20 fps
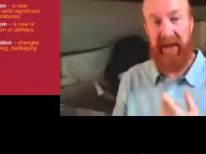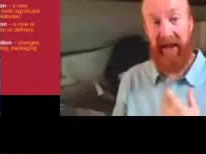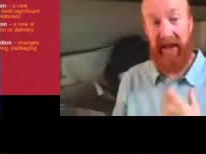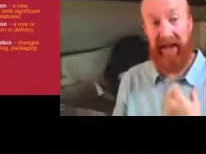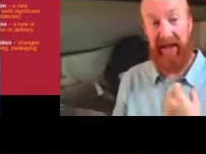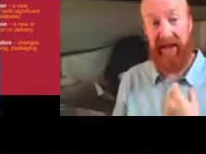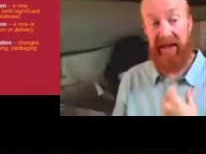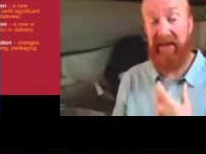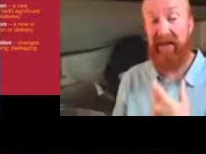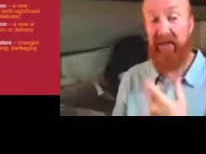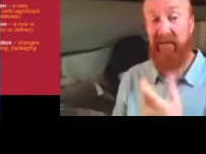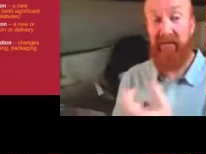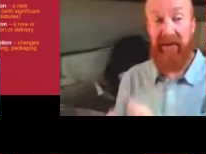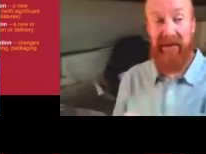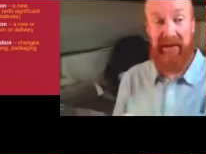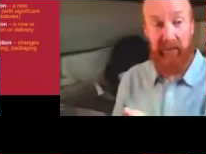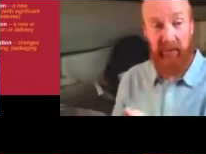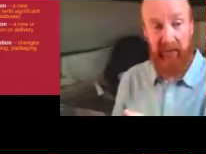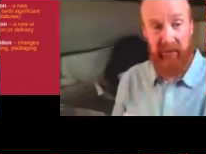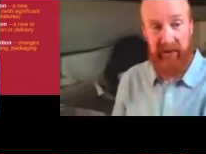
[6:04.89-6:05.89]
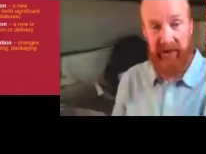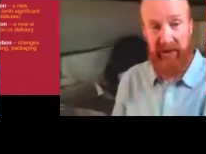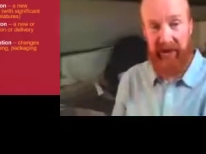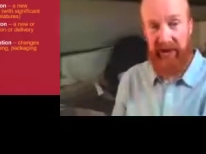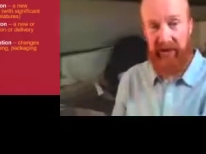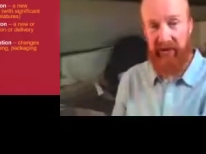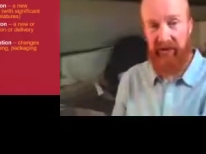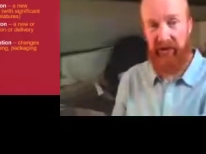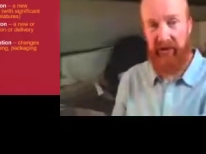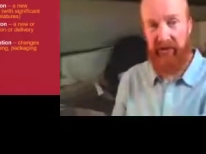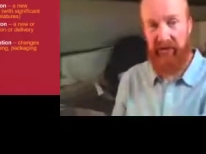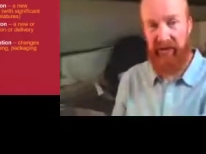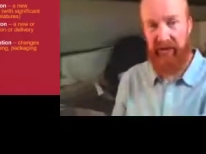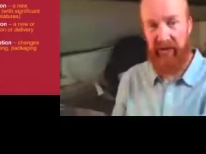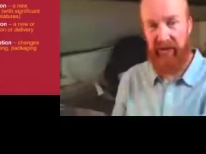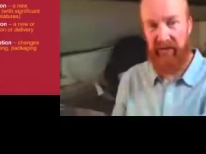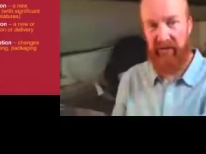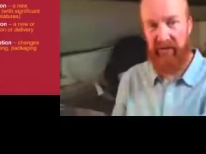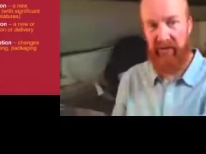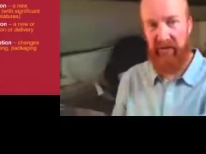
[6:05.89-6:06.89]
And that's invisible to the end
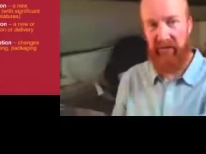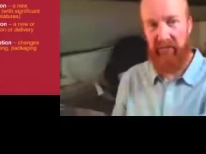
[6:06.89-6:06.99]
user,